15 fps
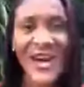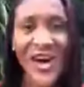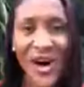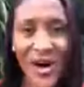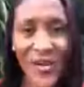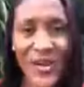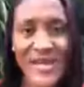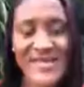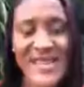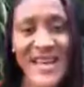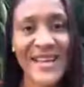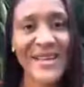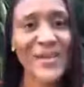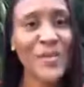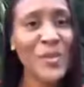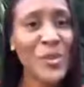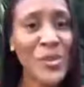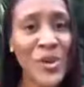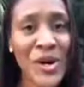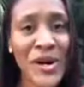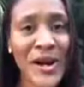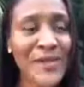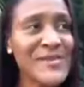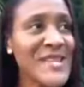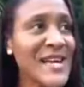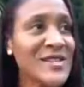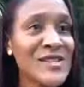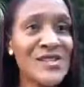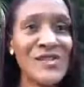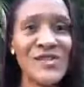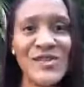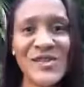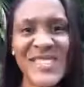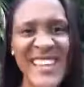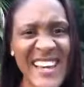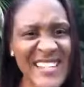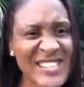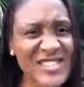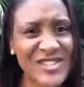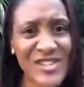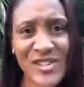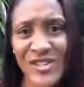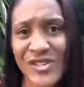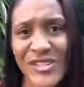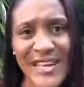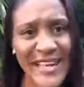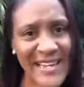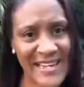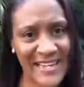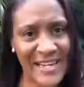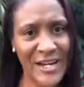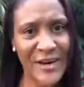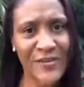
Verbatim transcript: always. And the more, I'm telling you, you get so like